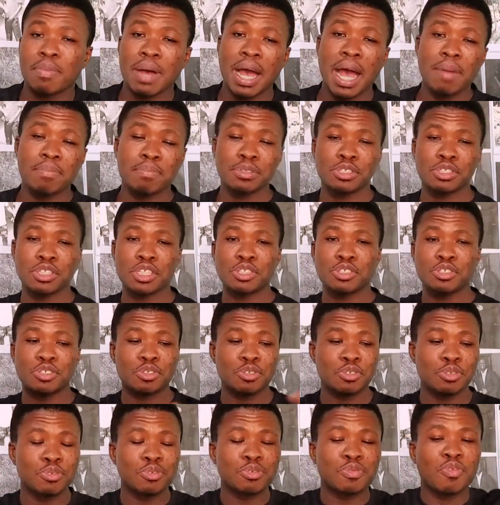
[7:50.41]
I appreciate
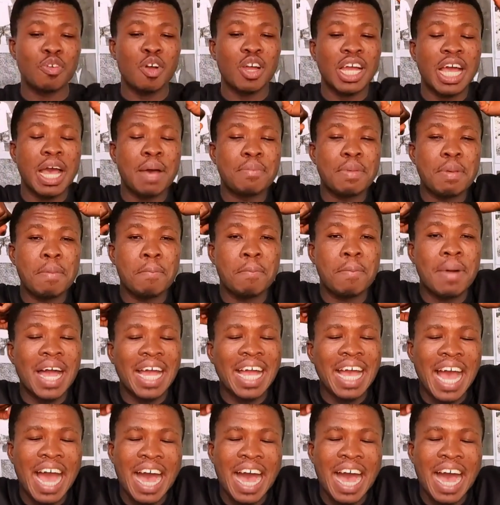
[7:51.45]
you for coming back.